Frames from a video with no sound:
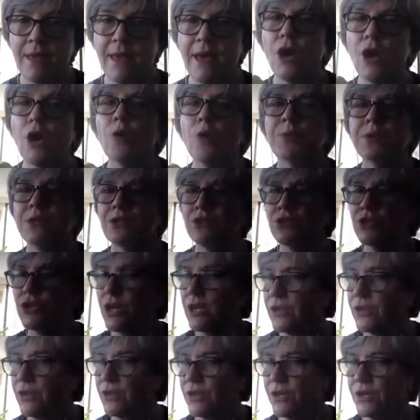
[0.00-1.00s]
help yeah. each
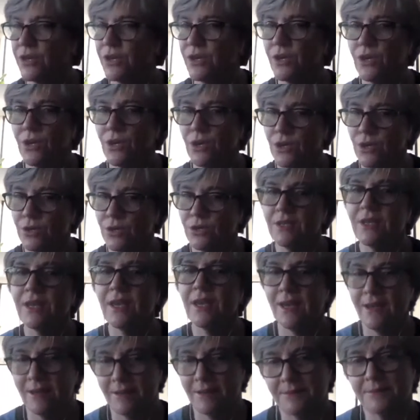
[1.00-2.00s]
other.
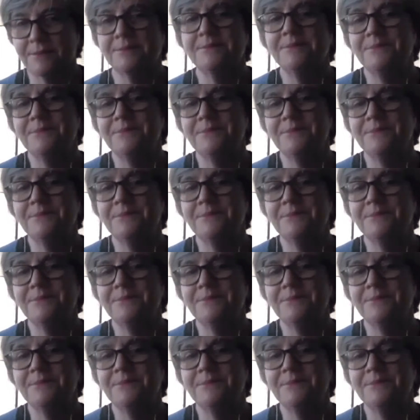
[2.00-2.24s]
Yeah.